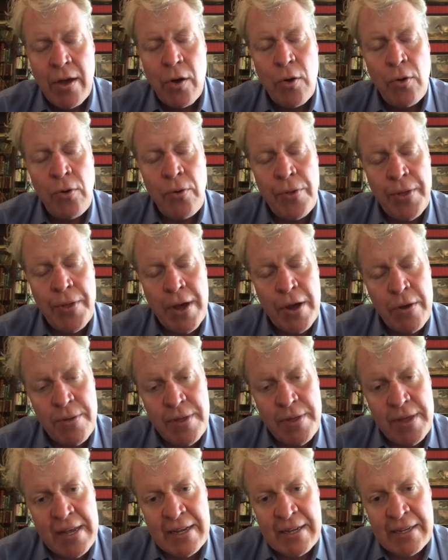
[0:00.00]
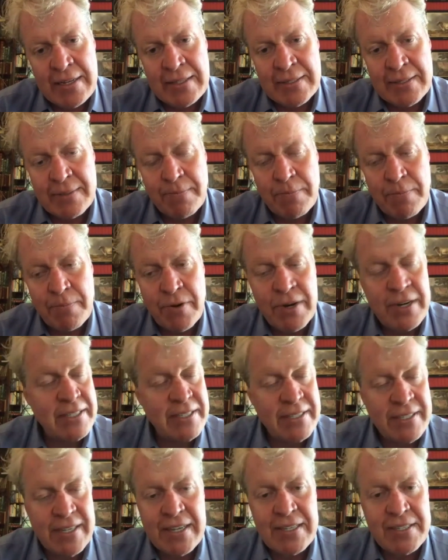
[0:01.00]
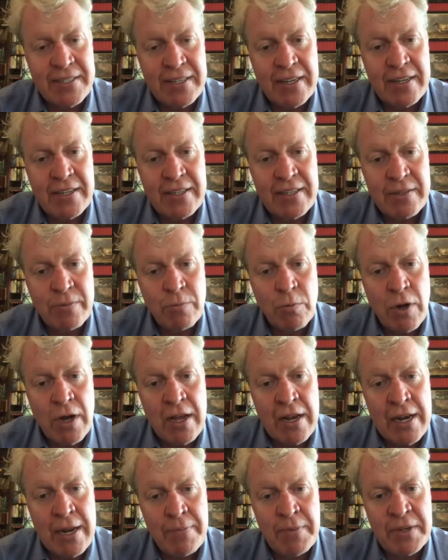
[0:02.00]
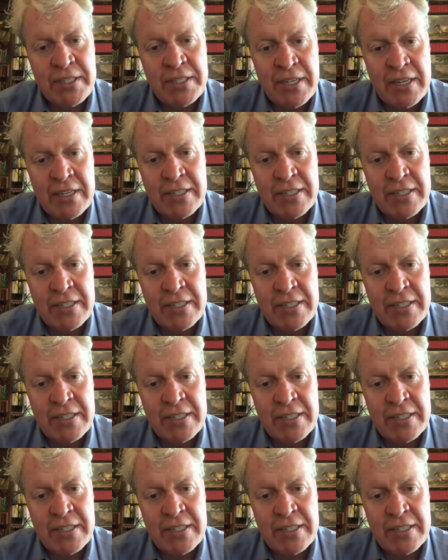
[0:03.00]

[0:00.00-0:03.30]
Although these princesses were limited